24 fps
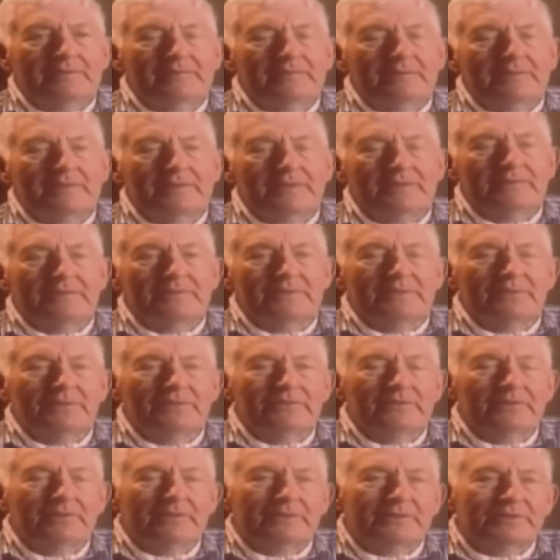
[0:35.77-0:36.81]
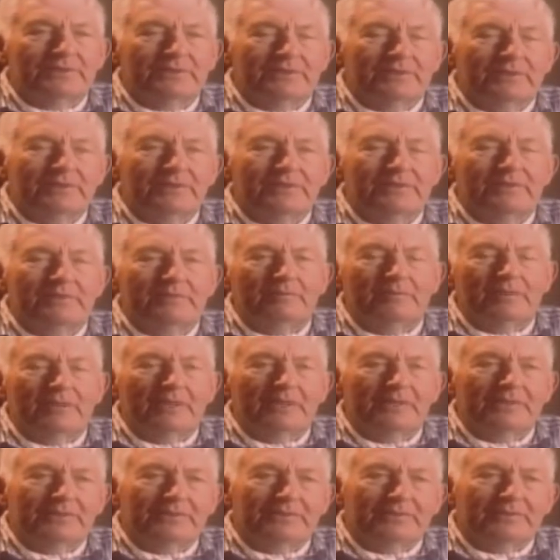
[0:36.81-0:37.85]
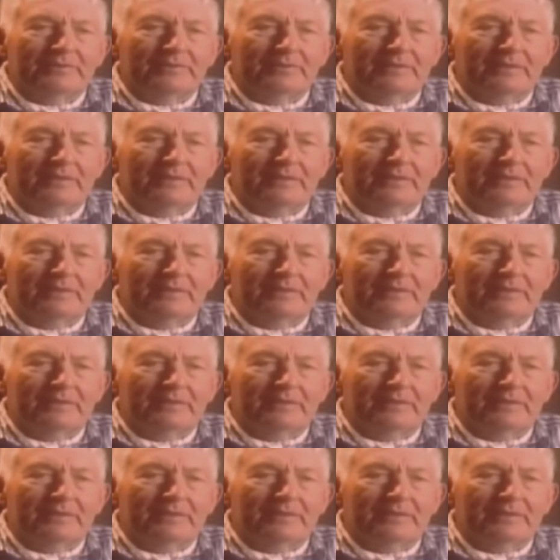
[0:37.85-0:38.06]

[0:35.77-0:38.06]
of the lunar excursion module?